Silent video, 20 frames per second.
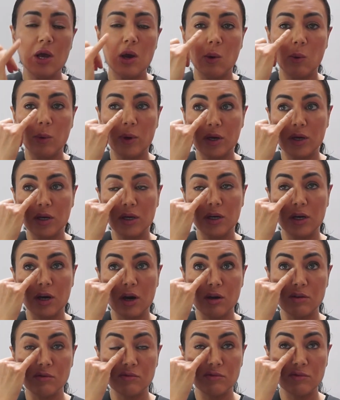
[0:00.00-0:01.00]
We can
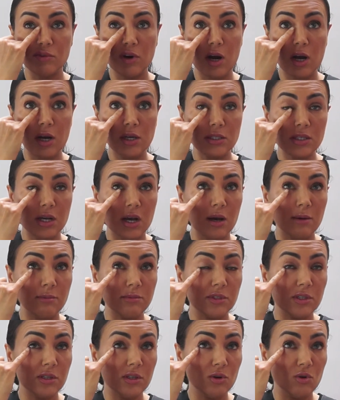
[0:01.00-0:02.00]
go right
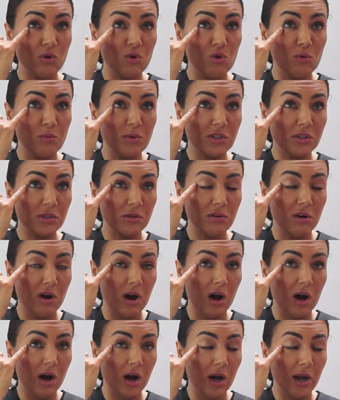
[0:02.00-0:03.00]
up to the orbital
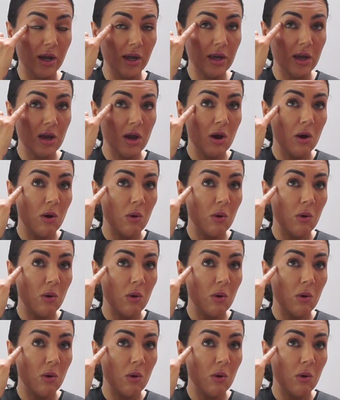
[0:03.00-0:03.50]
eye,